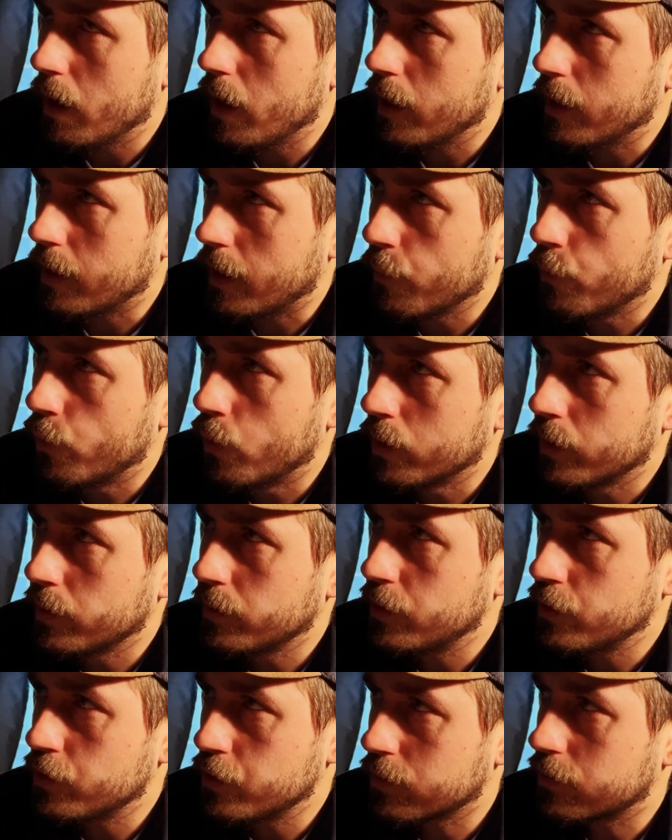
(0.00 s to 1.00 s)
And I wanted
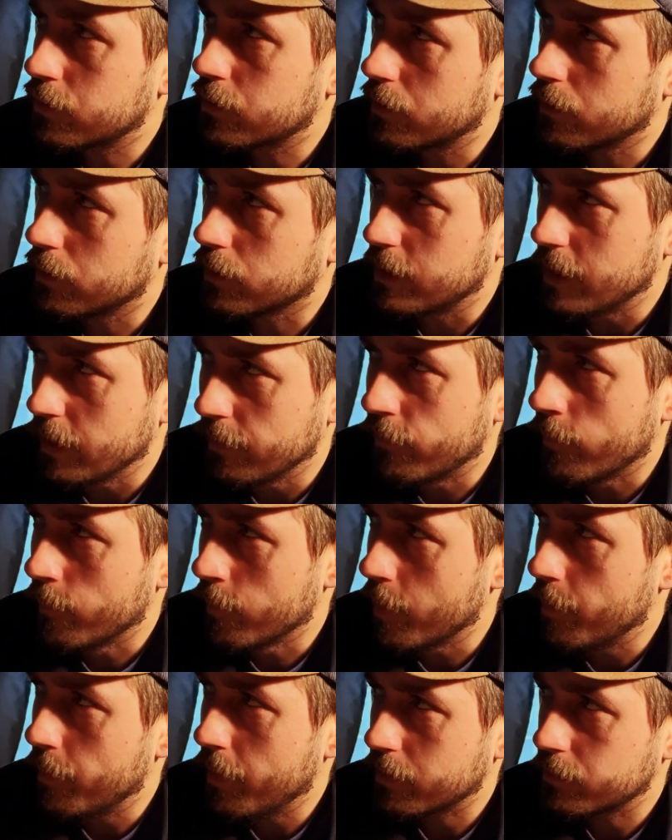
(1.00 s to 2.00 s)
to just give them
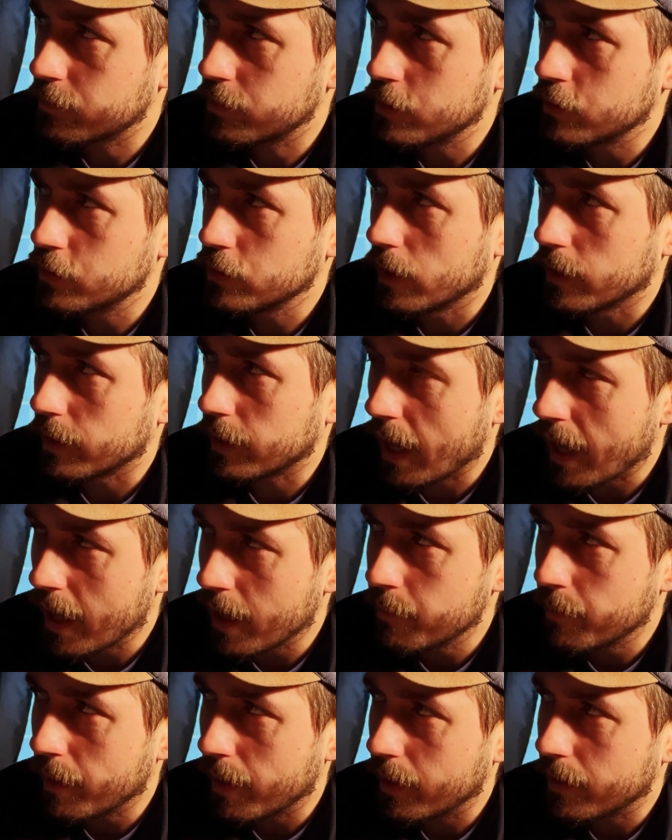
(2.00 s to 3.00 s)
the message like,
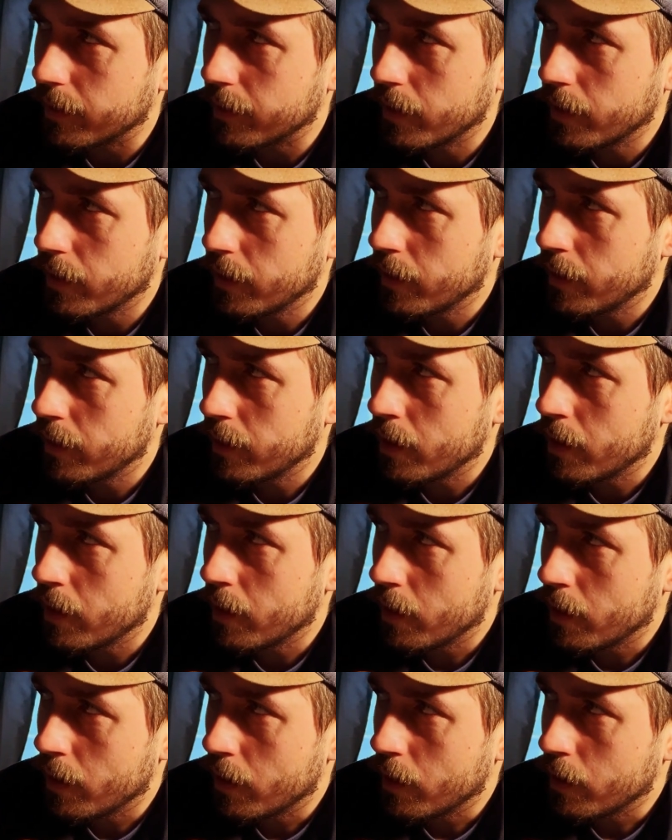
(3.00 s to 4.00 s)
hey man,
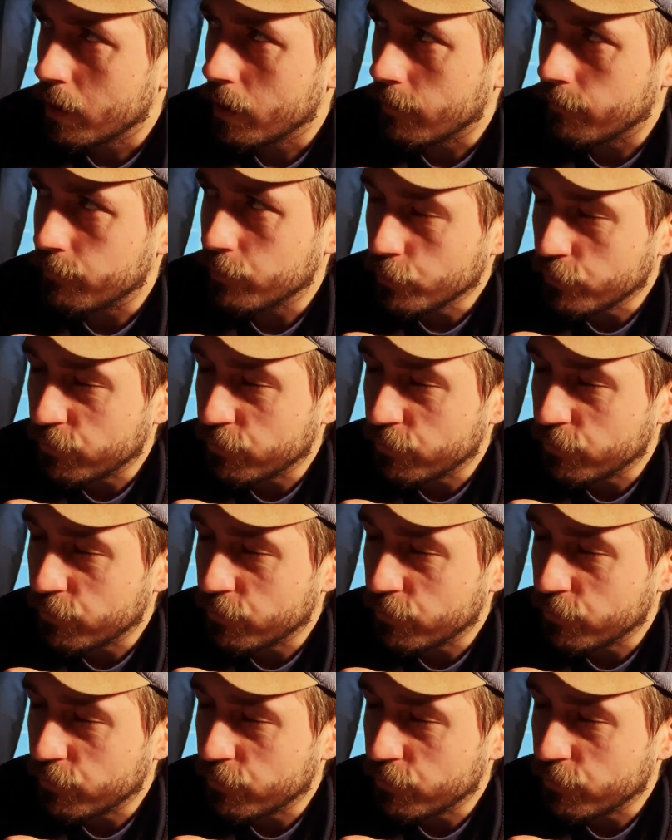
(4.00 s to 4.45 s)
if you